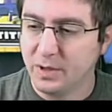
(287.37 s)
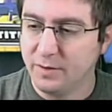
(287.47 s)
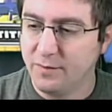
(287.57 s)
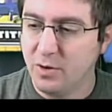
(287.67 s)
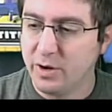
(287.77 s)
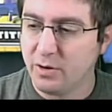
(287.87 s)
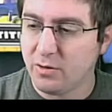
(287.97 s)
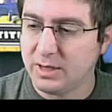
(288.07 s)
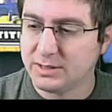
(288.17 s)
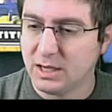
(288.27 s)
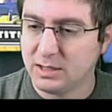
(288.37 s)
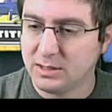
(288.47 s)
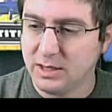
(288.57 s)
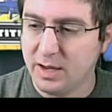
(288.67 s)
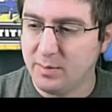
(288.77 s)
If no hero has the
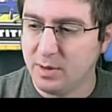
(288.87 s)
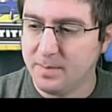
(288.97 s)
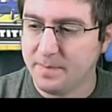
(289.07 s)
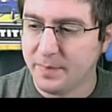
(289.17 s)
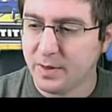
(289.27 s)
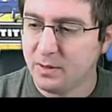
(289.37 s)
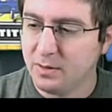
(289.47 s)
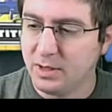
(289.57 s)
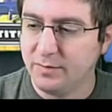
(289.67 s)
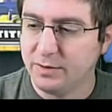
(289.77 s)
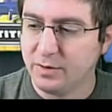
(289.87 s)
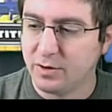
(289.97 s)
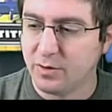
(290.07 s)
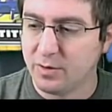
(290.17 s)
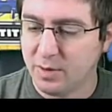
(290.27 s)
hunted emblem, give it to the
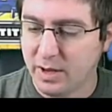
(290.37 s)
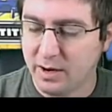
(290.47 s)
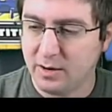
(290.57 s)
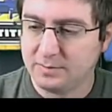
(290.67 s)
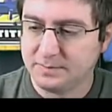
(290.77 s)
current player.